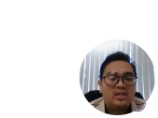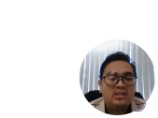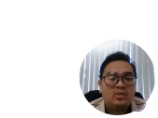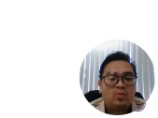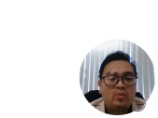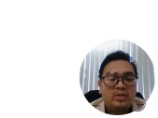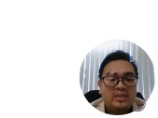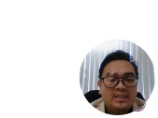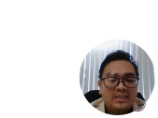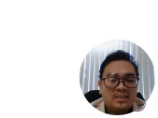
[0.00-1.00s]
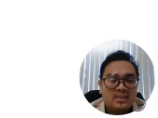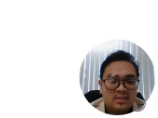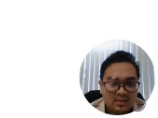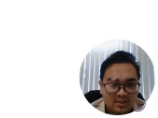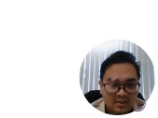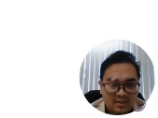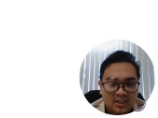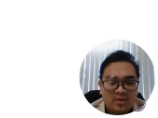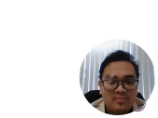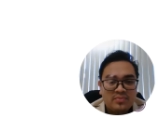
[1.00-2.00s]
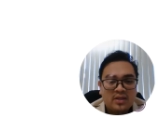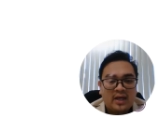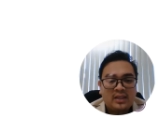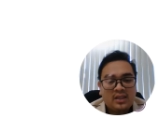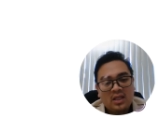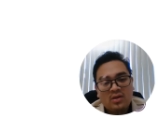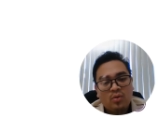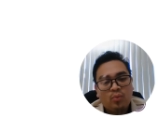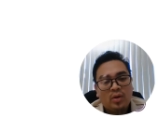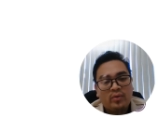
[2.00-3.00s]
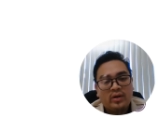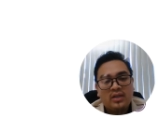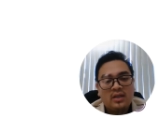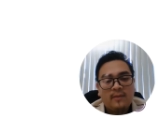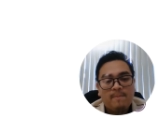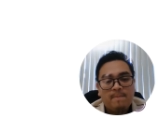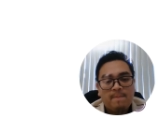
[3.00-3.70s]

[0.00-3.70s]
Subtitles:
So these terms, I think we already